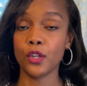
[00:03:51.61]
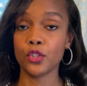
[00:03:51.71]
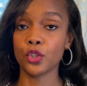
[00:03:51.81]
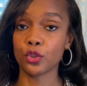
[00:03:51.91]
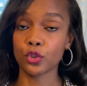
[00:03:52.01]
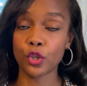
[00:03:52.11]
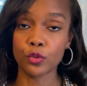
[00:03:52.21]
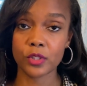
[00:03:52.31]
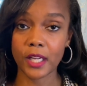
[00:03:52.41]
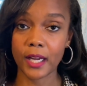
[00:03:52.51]
your
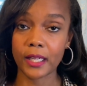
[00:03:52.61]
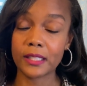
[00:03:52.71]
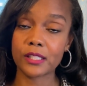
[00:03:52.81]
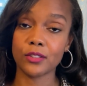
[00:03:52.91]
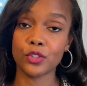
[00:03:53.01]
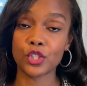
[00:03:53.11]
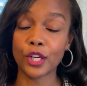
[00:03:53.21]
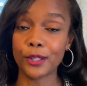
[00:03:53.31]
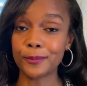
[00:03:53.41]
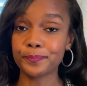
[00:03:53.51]
loan size.
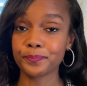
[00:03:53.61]
So